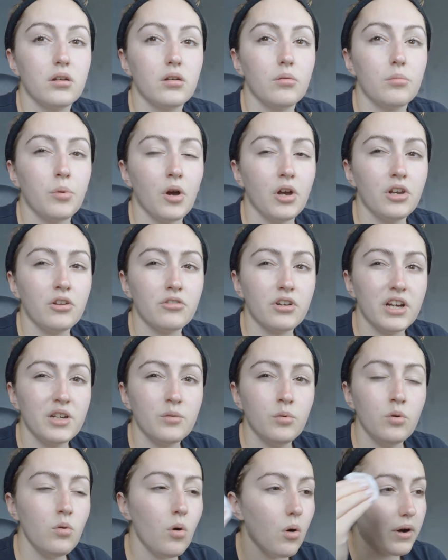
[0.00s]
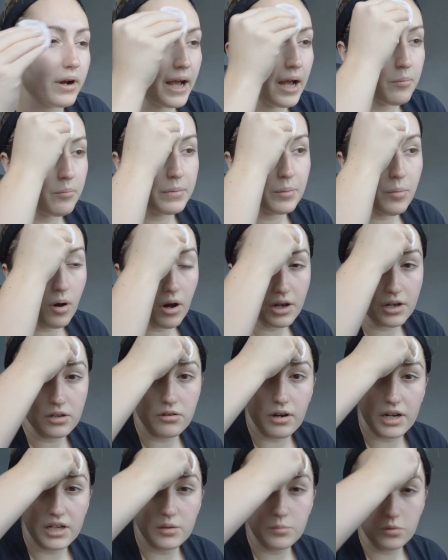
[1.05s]
biodegradable, or can be
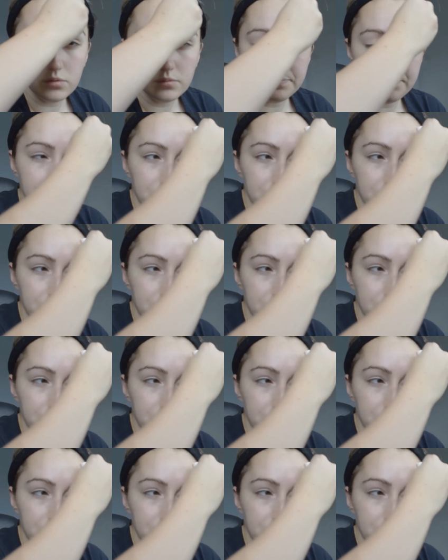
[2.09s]
biodegradable.